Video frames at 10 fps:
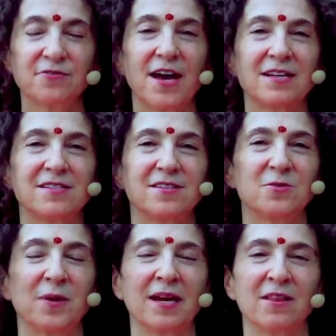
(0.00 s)
the
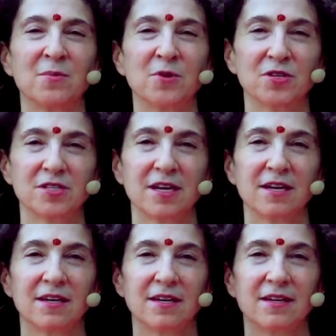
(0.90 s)
fastest way to the moksha
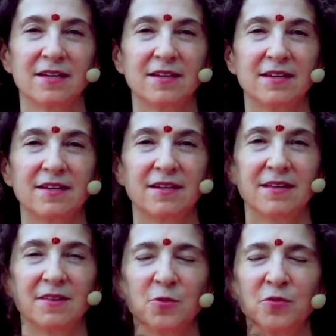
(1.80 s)

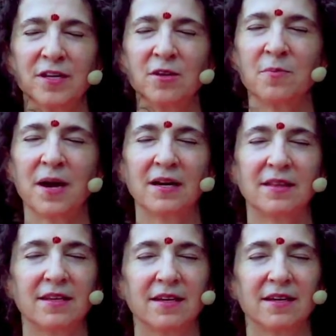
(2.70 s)
the real
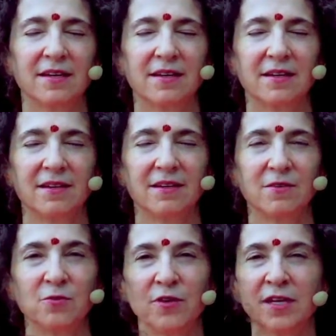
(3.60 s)
bhakti,
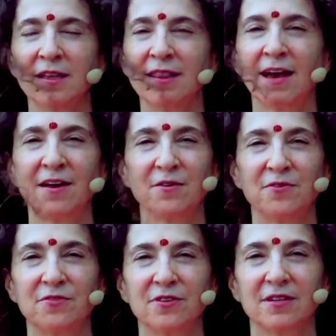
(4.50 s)
real
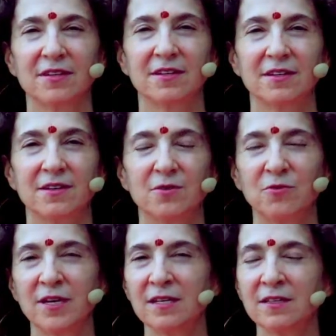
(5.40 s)
love,
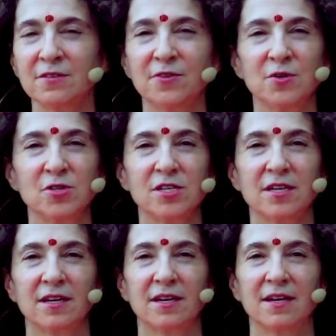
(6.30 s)
real devotion
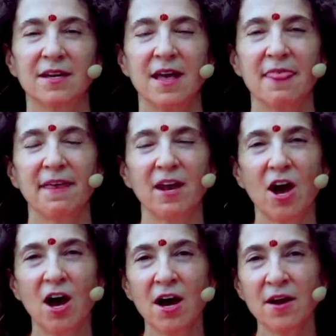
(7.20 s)
that
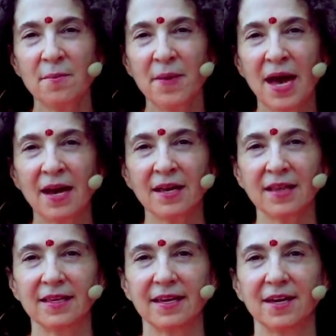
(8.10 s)

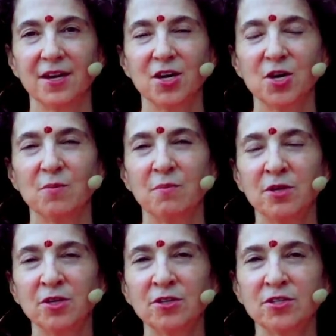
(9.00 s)
automatically
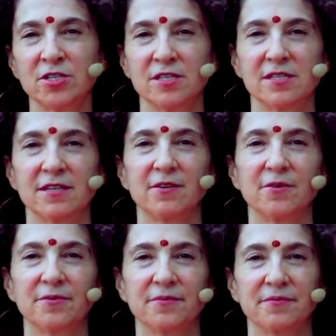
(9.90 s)
merges
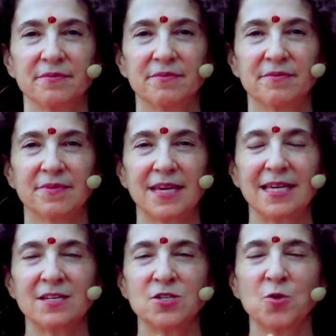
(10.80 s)
you
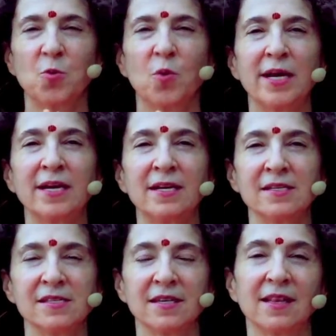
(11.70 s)
into
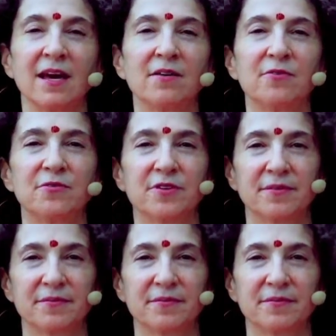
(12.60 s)
oneness in love.